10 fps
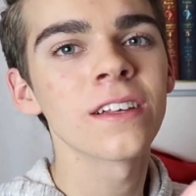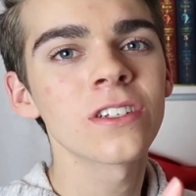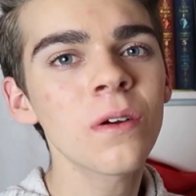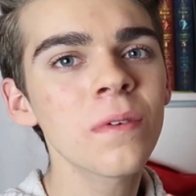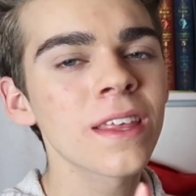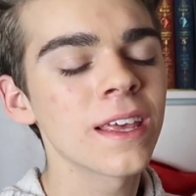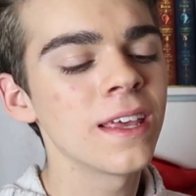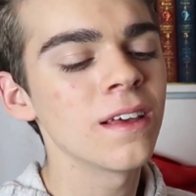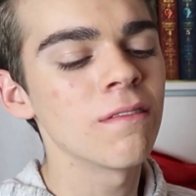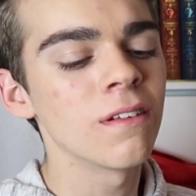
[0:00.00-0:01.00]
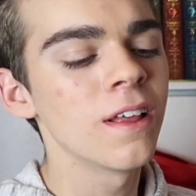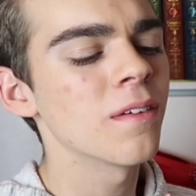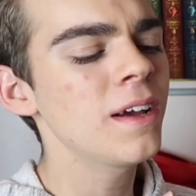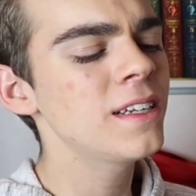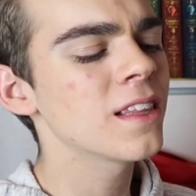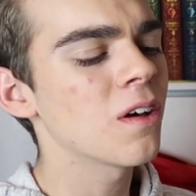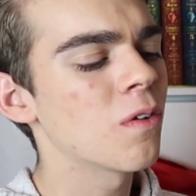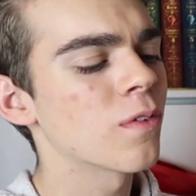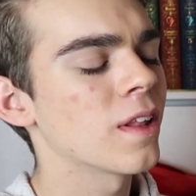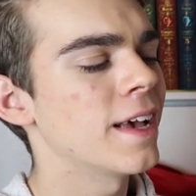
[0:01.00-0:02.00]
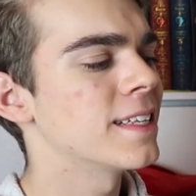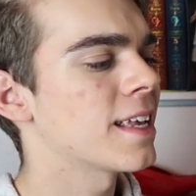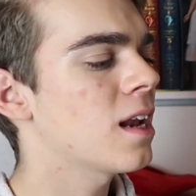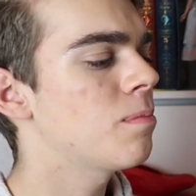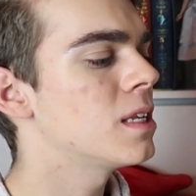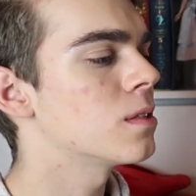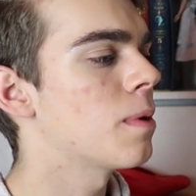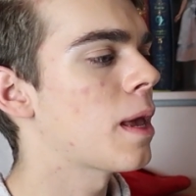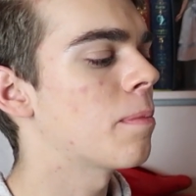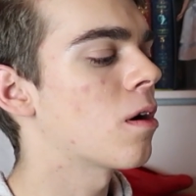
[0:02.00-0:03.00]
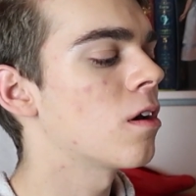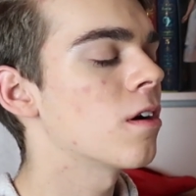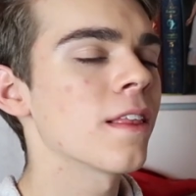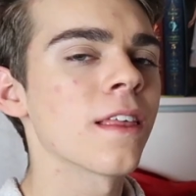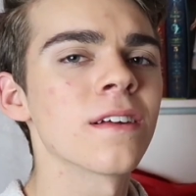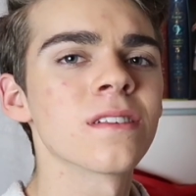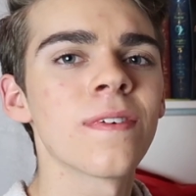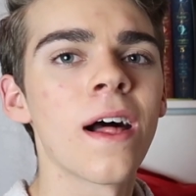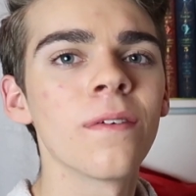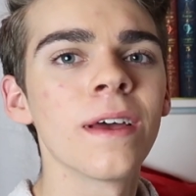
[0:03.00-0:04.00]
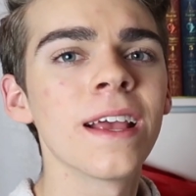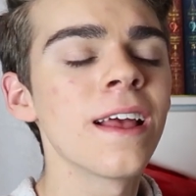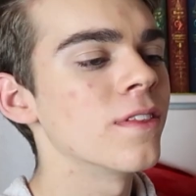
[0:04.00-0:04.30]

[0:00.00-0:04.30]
I started with the heel. The way I did the overlay is I had a piece of paper under it that I was following.